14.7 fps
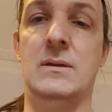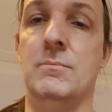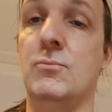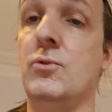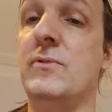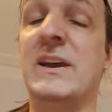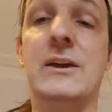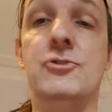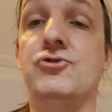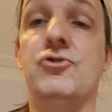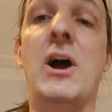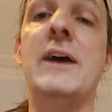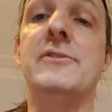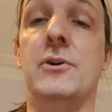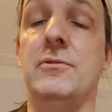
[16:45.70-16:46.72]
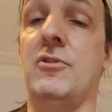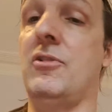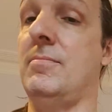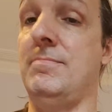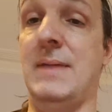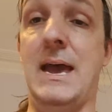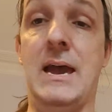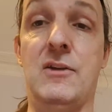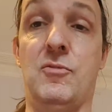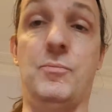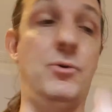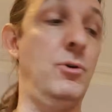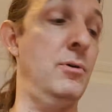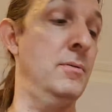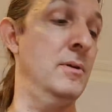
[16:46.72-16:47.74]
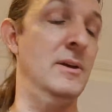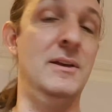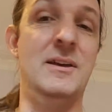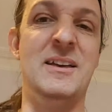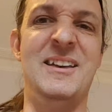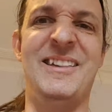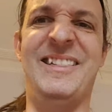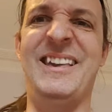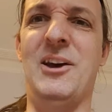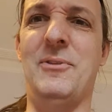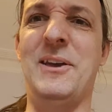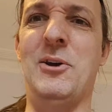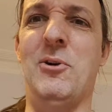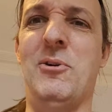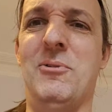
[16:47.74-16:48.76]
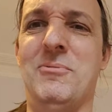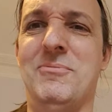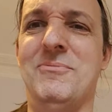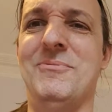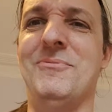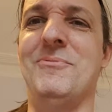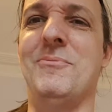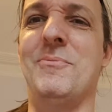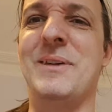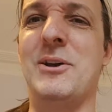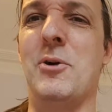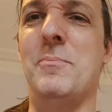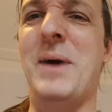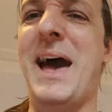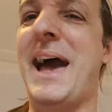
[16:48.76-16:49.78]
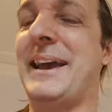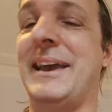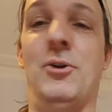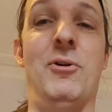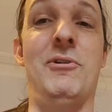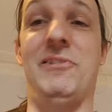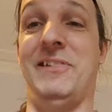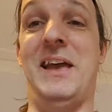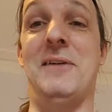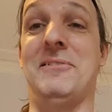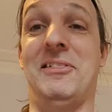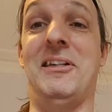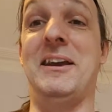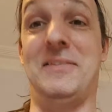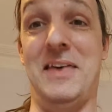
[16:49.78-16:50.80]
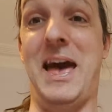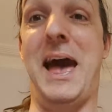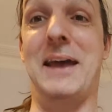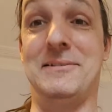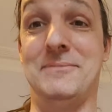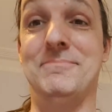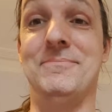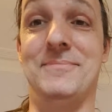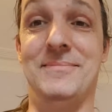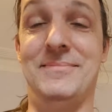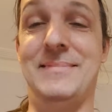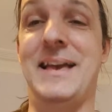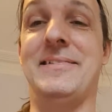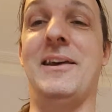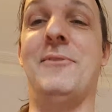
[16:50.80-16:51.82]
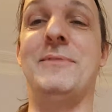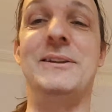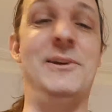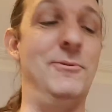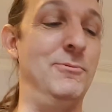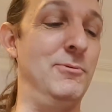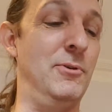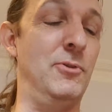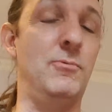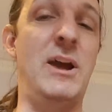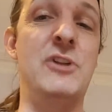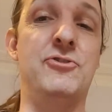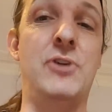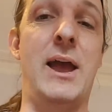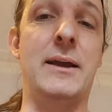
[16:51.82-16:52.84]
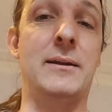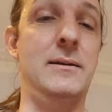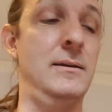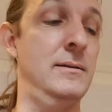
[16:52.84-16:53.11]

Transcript: Moving it in tritones as per. See how they all, when we go back, it all sounds like that. That's how we know we're on the right track.